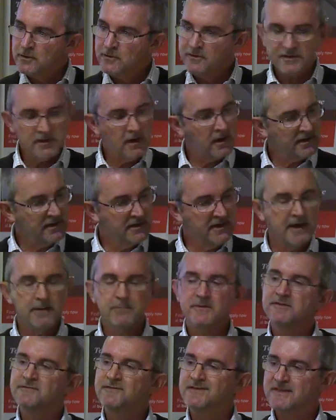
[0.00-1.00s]
using it. I could
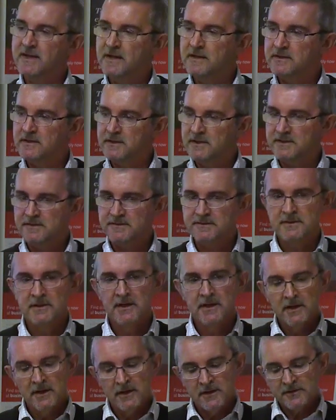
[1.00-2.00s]
keep this for 10 years.
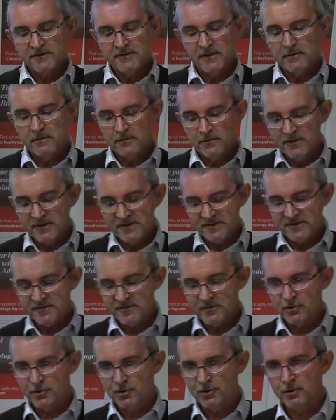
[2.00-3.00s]
So this
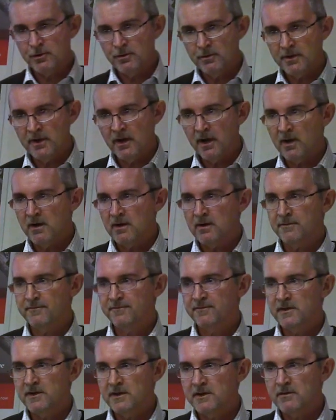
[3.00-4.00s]
is a
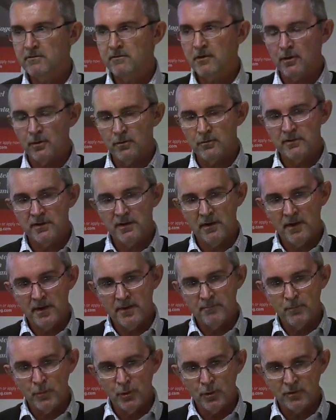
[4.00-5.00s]
2.5-year-old
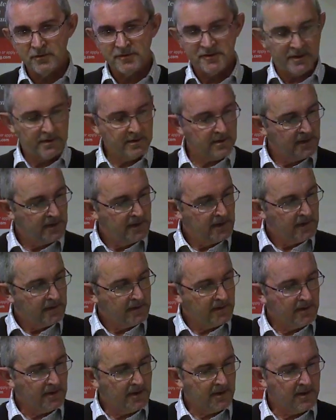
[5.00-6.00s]
lime mortar
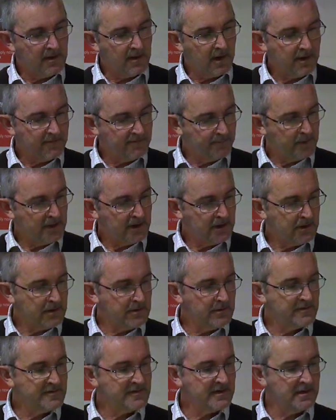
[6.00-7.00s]
that I've been
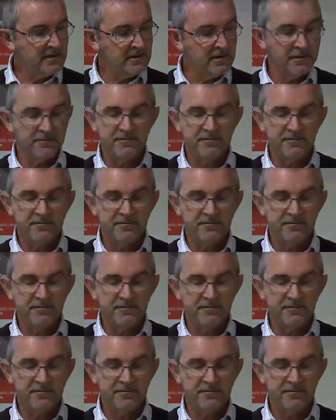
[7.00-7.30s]
using, and